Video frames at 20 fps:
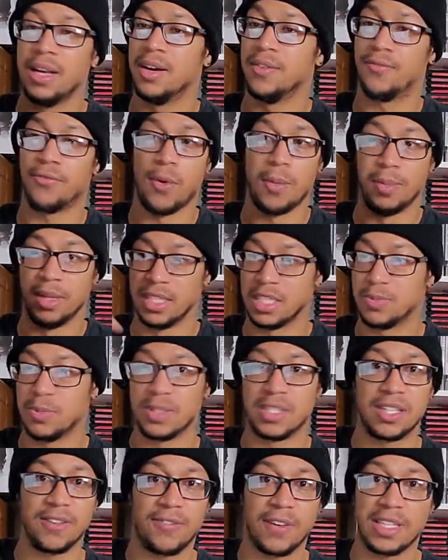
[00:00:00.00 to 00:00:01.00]
from these
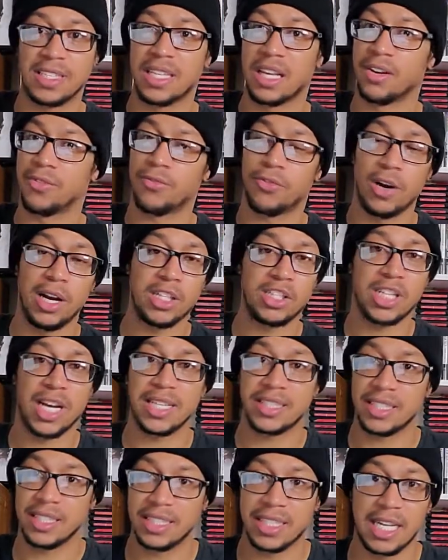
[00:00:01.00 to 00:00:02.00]
specific set of
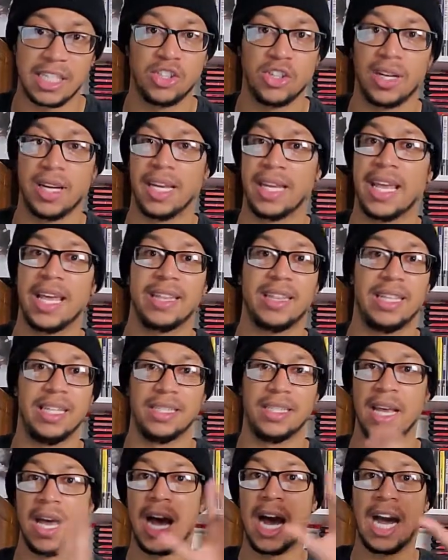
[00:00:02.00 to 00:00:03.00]
franchises that you're going to get these
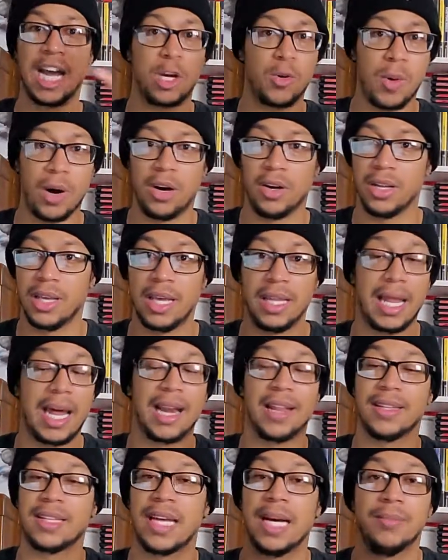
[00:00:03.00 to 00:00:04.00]
high quality, a lot
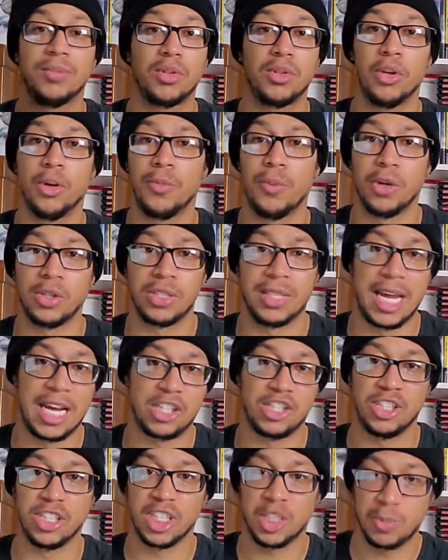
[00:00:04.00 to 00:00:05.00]
of times third person
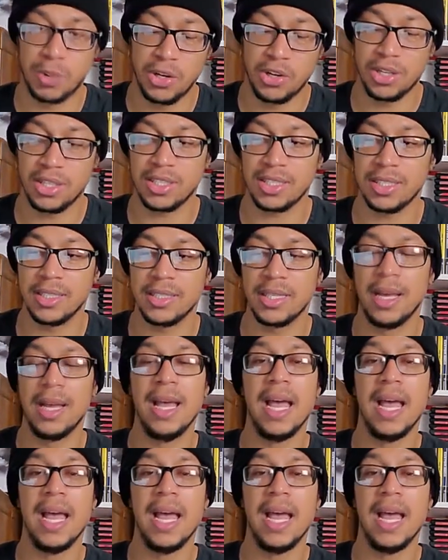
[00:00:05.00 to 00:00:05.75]
action experiences,